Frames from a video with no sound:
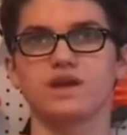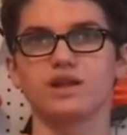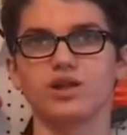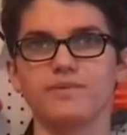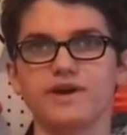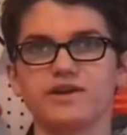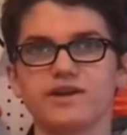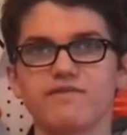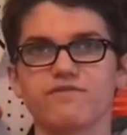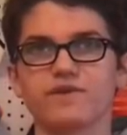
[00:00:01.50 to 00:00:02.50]
Hello my
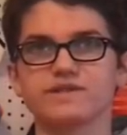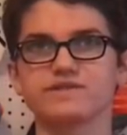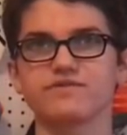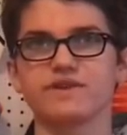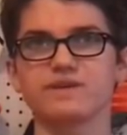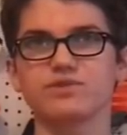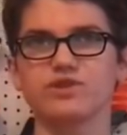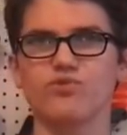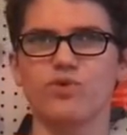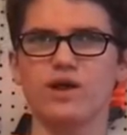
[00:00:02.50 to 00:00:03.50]
internet friends and
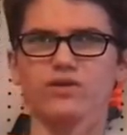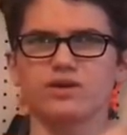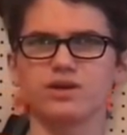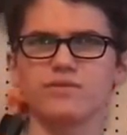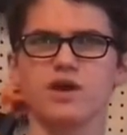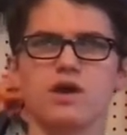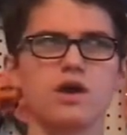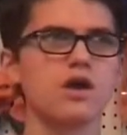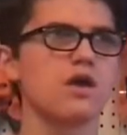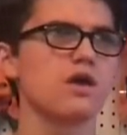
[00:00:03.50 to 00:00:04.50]
family, welcome
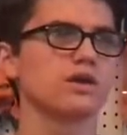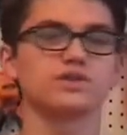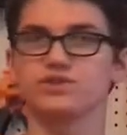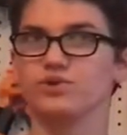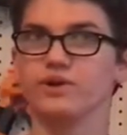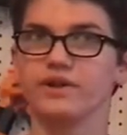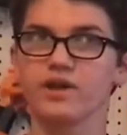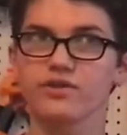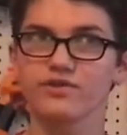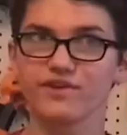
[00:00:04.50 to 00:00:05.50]
to
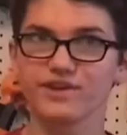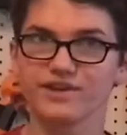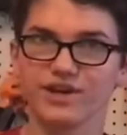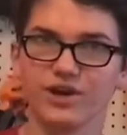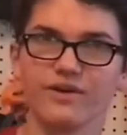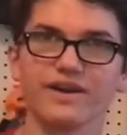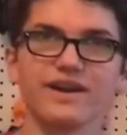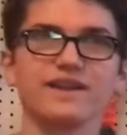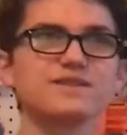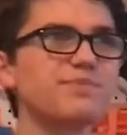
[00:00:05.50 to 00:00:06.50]
another video.
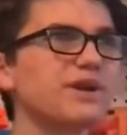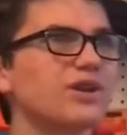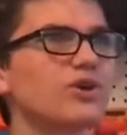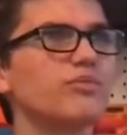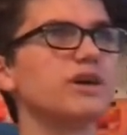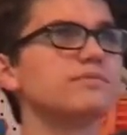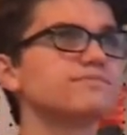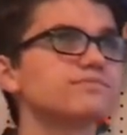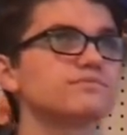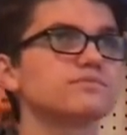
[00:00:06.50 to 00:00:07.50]
It's been a little bit,
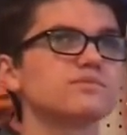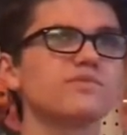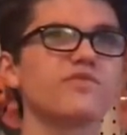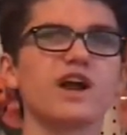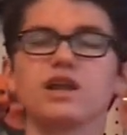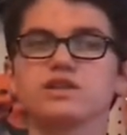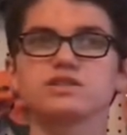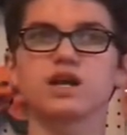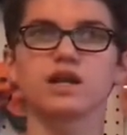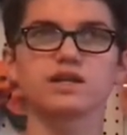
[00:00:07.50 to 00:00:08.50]
finally
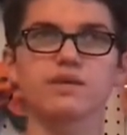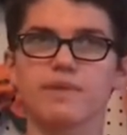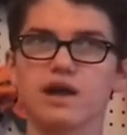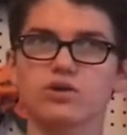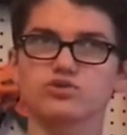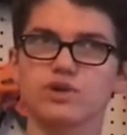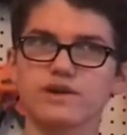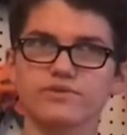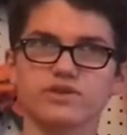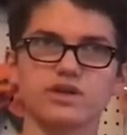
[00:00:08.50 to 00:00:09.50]
deciding to get back on
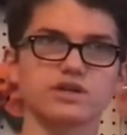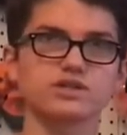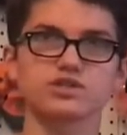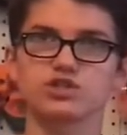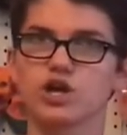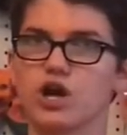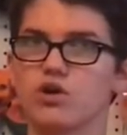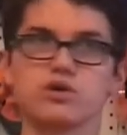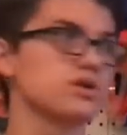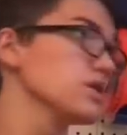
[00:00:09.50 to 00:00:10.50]
track with things,
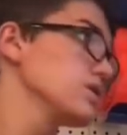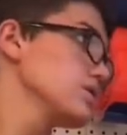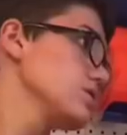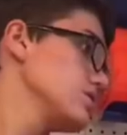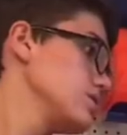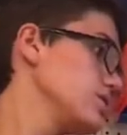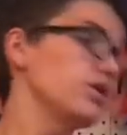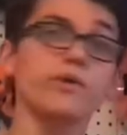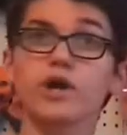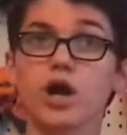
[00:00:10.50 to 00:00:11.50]
so
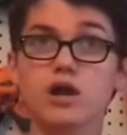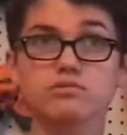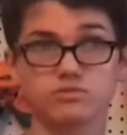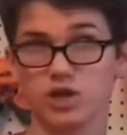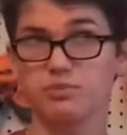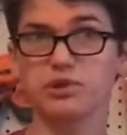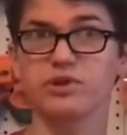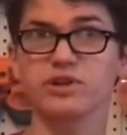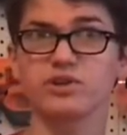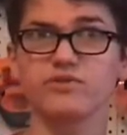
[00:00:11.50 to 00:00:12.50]
here we are,
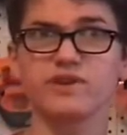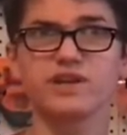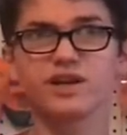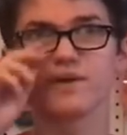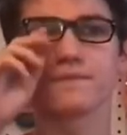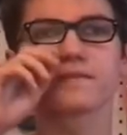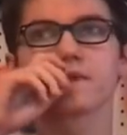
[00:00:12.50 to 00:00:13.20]
uploading a new video.